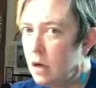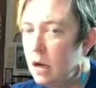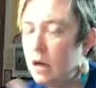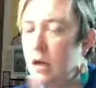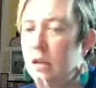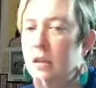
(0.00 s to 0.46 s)

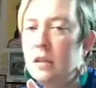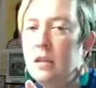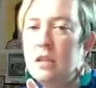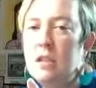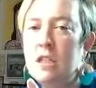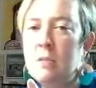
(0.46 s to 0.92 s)
And I think
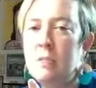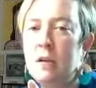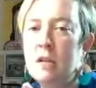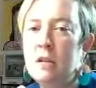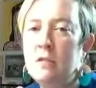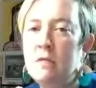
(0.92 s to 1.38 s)
that's just
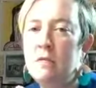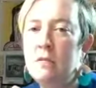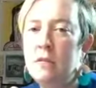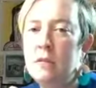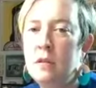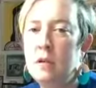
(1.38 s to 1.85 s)
because of
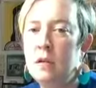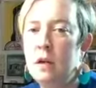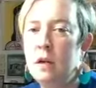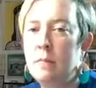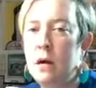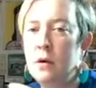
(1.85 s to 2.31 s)

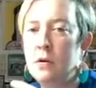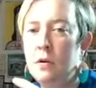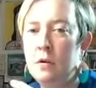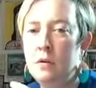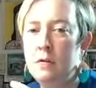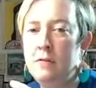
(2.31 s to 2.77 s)
the amount
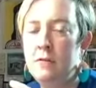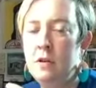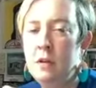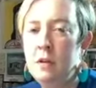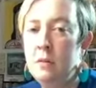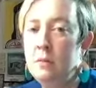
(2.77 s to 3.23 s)
of
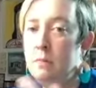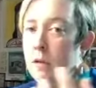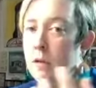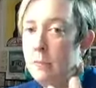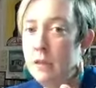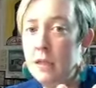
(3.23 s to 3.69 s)

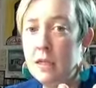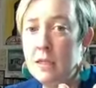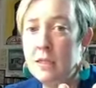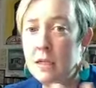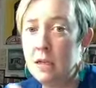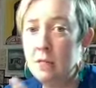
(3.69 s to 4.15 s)
pigment that's
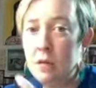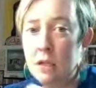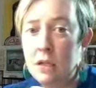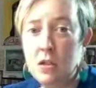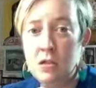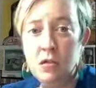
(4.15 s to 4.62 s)
in it when
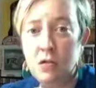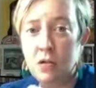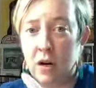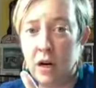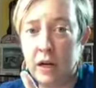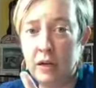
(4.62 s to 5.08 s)
it's
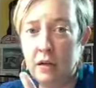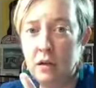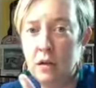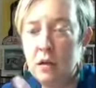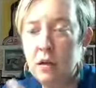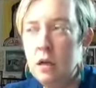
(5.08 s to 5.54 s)
drying.